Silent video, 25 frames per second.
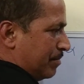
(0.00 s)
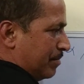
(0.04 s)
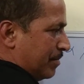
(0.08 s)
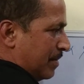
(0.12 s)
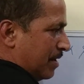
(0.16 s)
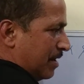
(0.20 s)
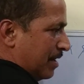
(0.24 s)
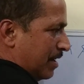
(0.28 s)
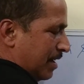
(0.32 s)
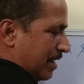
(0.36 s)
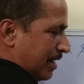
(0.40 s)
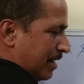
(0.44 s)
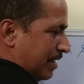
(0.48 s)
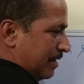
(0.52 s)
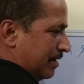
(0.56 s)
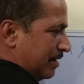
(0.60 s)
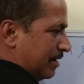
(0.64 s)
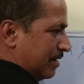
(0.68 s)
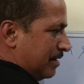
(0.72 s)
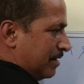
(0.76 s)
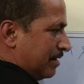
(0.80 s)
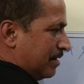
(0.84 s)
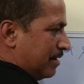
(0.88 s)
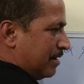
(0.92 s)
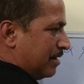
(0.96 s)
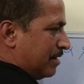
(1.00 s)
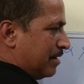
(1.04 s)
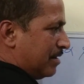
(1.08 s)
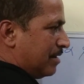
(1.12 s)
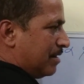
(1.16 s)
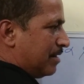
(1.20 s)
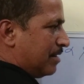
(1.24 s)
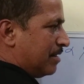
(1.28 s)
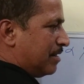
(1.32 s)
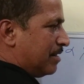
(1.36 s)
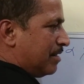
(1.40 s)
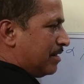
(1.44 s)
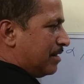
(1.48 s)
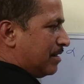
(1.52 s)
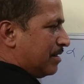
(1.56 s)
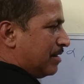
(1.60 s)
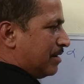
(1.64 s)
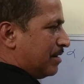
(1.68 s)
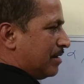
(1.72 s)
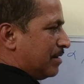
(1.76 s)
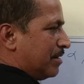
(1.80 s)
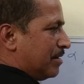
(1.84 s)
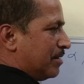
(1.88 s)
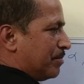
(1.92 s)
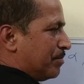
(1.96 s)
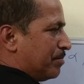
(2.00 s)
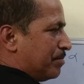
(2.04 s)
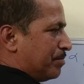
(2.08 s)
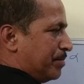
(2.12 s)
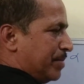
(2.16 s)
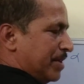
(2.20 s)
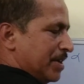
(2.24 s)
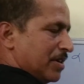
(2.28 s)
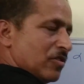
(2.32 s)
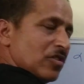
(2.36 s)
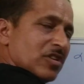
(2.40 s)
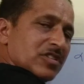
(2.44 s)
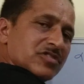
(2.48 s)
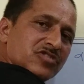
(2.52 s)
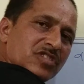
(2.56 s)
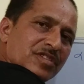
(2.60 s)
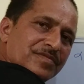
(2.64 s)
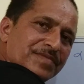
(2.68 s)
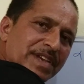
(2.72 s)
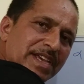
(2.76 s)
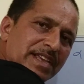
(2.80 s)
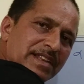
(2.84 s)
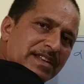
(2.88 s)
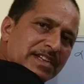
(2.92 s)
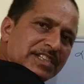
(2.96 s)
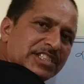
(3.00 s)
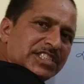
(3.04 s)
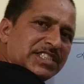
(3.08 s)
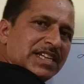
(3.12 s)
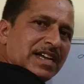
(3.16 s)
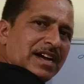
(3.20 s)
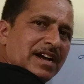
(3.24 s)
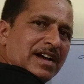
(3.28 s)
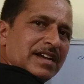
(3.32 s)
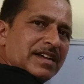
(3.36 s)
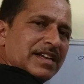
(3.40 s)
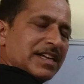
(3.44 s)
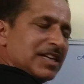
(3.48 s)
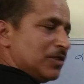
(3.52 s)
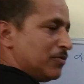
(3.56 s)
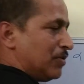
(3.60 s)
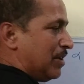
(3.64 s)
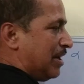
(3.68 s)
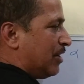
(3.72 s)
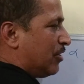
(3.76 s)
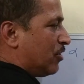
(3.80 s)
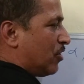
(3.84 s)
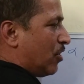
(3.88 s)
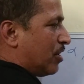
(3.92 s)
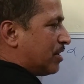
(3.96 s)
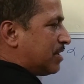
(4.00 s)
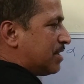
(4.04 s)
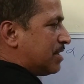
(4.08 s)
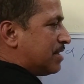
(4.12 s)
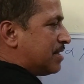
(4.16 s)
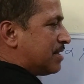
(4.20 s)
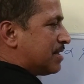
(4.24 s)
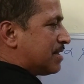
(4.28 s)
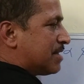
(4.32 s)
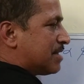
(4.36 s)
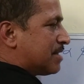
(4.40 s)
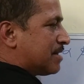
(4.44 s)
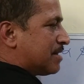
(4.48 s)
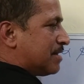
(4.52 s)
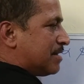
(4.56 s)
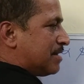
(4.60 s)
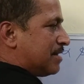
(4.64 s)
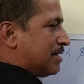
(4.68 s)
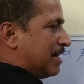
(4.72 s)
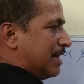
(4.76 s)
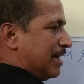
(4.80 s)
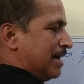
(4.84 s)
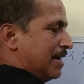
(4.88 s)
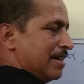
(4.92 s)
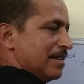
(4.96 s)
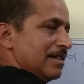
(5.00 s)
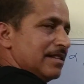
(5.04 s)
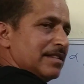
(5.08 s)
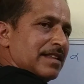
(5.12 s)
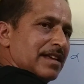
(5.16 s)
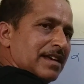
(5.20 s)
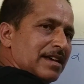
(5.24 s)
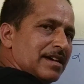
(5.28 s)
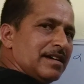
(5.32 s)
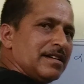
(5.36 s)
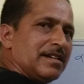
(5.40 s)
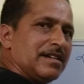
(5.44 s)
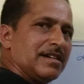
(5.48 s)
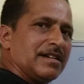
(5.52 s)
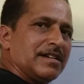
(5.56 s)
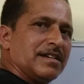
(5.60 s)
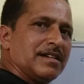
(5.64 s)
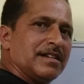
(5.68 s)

and because of inertia, it will not stay there.